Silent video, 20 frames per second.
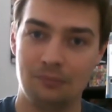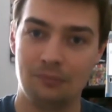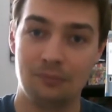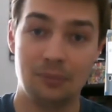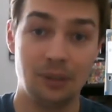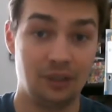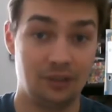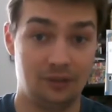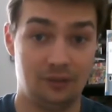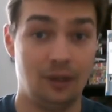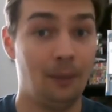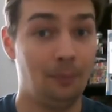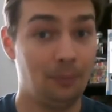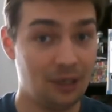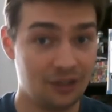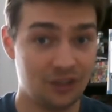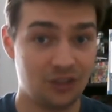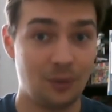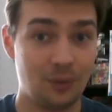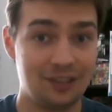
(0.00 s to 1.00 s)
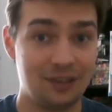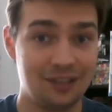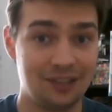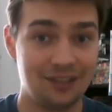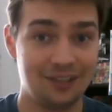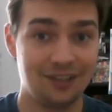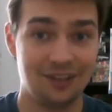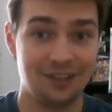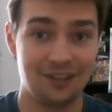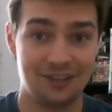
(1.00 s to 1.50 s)
But a +20
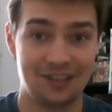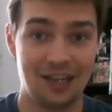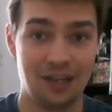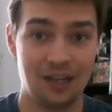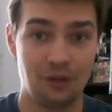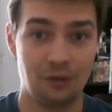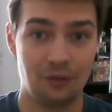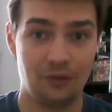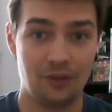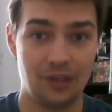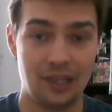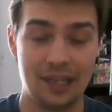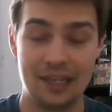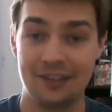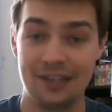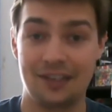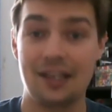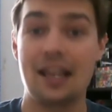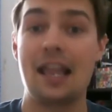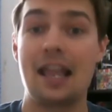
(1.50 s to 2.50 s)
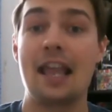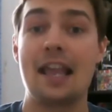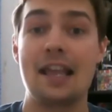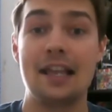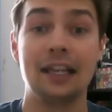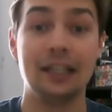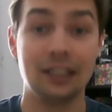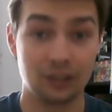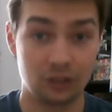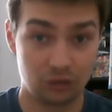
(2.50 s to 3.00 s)
to stealth is
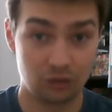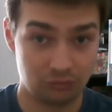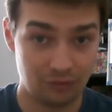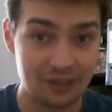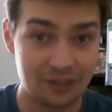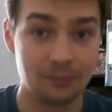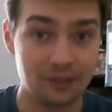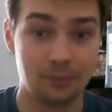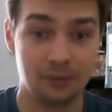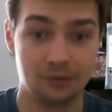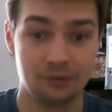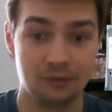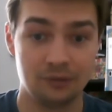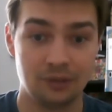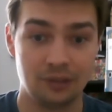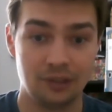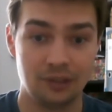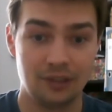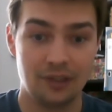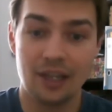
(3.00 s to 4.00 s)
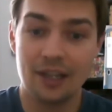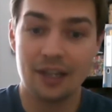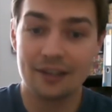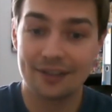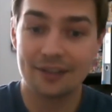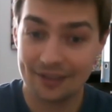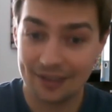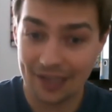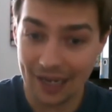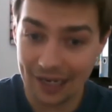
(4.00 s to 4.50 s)
incredible.
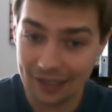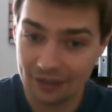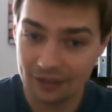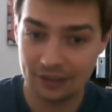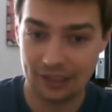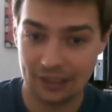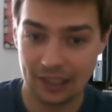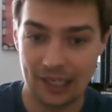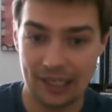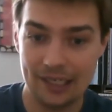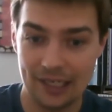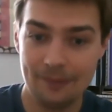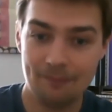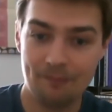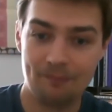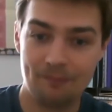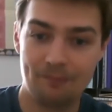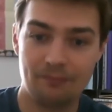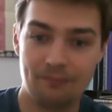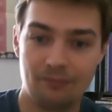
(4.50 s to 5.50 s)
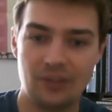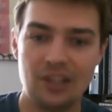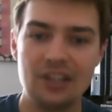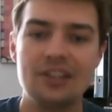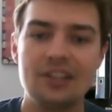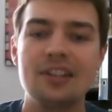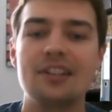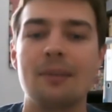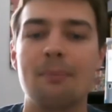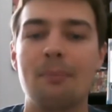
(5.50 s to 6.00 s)
Secondly,
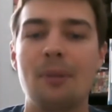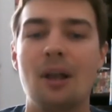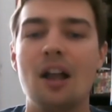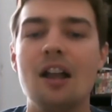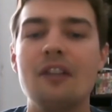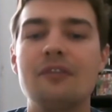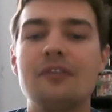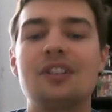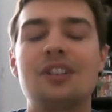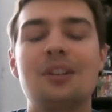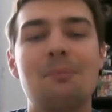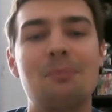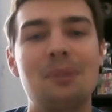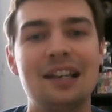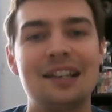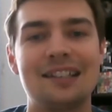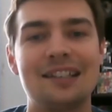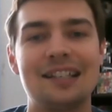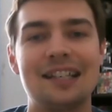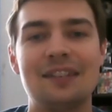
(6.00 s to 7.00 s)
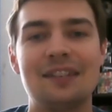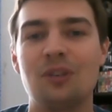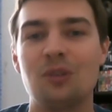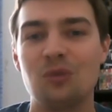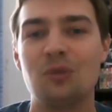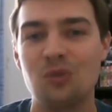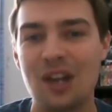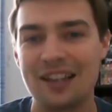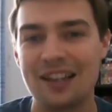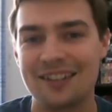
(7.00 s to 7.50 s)
this is a perfect ability for
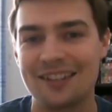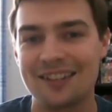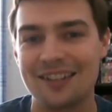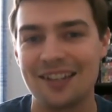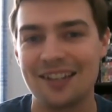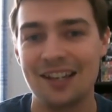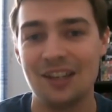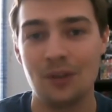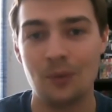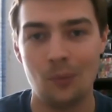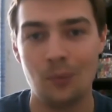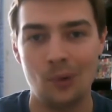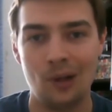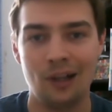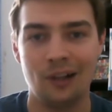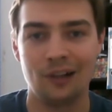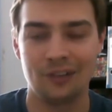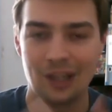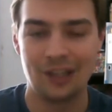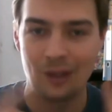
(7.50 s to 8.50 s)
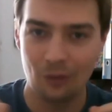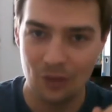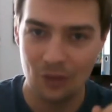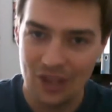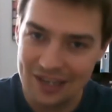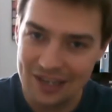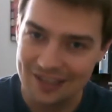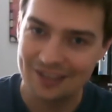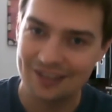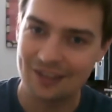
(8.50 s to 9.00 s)
rests in the wild. Now,
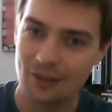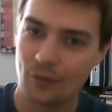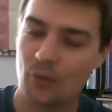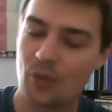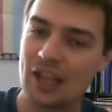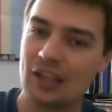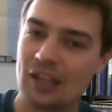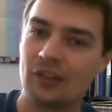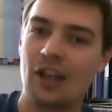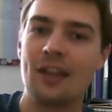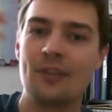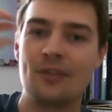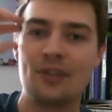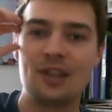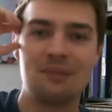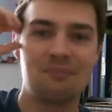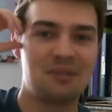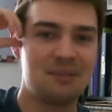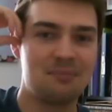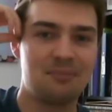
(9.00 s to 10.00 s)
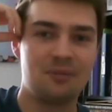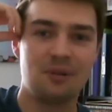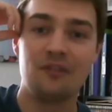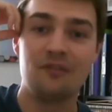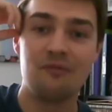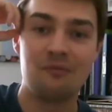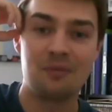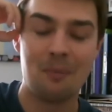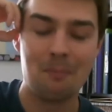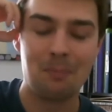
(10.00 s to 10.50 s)
this is the thing that I think people
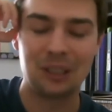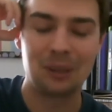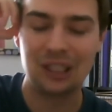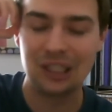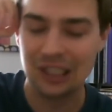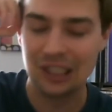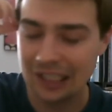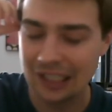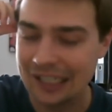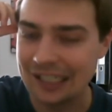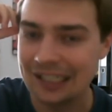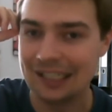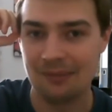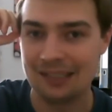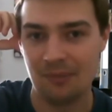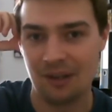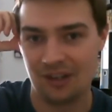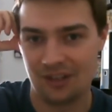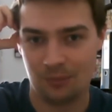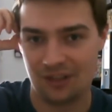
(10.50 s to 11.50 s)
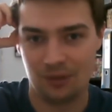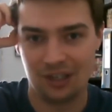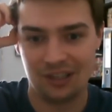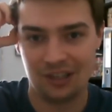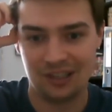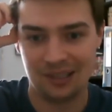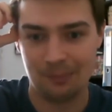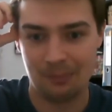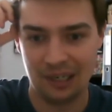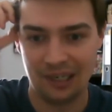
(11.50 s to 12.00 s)
have completely missed with
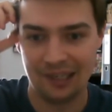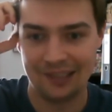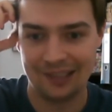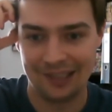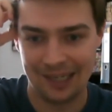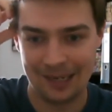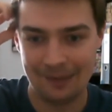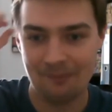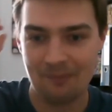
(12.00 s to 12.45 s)
this ability.